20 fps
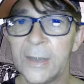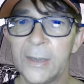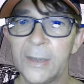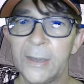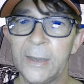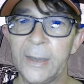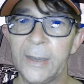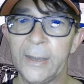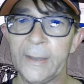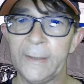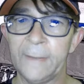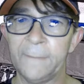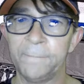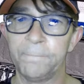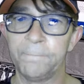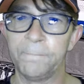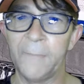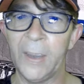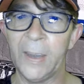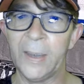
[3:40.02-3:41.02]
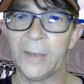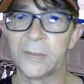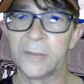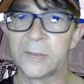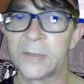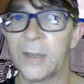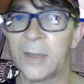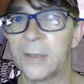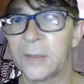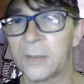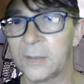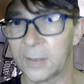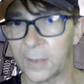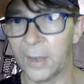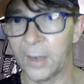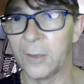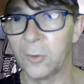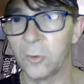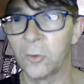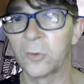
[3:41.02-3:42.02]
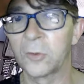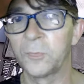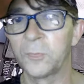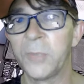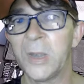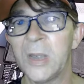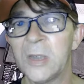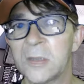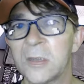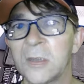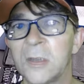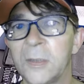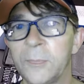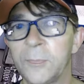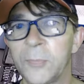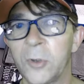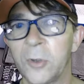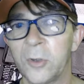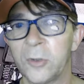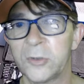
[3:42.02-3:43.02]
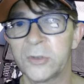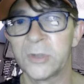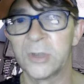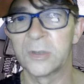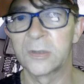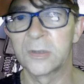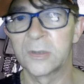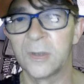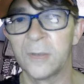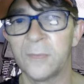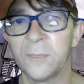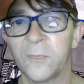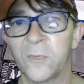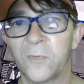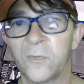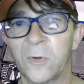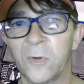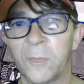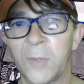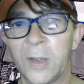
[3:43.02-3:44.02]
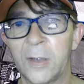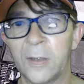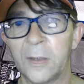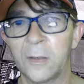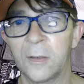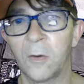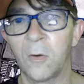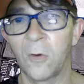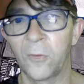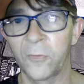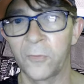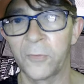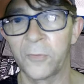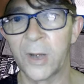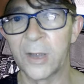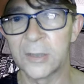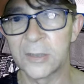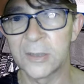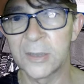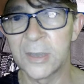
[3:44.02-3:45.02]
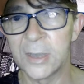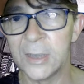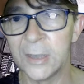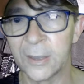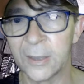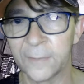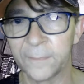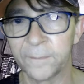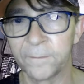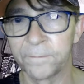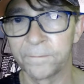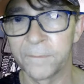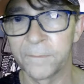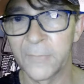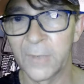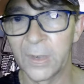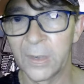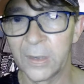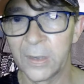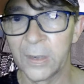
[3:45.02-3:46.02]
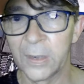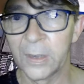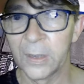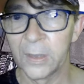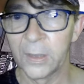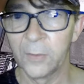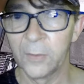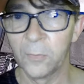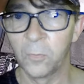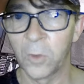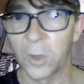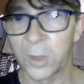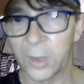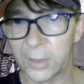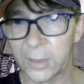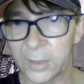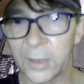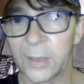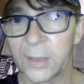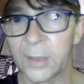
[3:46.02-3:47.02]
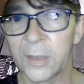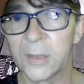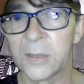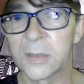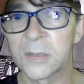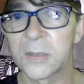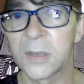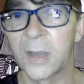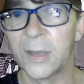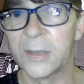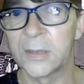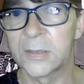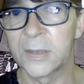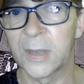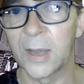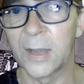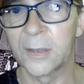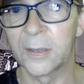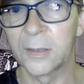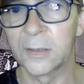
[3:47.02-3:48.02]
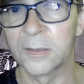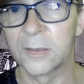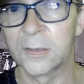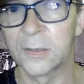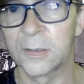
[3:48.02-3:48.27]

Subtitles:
and said I could basically purchase them from an authorized dealer. What I did is I started